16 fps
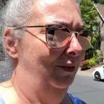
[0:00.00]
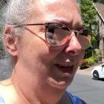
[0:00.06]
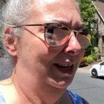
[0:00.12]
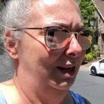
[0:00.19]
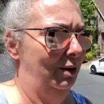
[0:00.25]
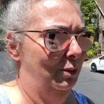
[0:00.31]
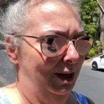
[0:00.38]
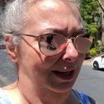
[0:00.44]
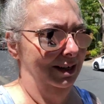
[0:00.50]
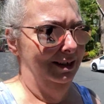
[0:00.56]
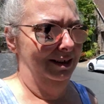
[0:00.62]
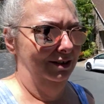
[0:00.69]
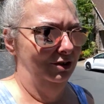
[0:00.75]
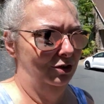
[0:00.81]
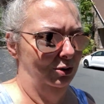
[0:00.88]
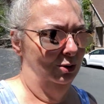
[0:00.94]
Anyway,
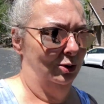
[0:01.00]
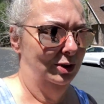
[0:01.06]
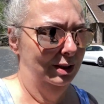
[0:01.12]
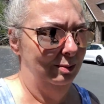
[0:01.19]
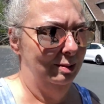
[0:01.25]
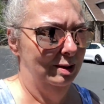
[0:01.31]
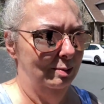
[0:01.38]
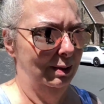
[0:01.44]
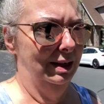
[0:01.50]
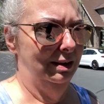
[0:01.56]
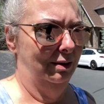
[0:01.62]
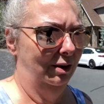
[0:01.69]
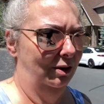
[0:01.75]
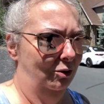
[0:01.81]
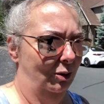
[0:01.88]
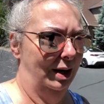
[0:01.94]
Junior seems to be in
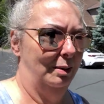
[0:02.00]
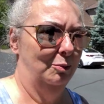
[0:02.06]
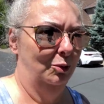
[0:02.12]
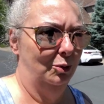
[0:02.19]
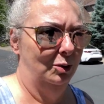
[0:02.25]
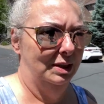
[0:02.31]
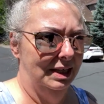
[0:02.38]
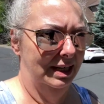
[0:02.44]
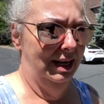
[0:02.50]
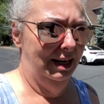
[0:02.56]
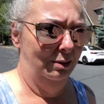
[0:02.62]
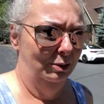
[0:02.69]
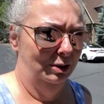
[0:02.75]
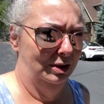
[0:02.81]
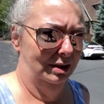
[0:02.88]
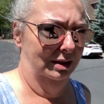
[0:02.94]
a great mood today,
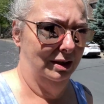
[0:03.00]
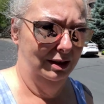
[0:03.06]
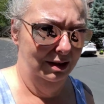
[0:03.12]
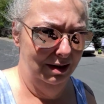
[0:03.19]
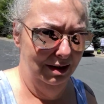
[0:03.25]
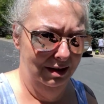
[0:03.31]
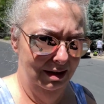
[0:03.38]
which is good.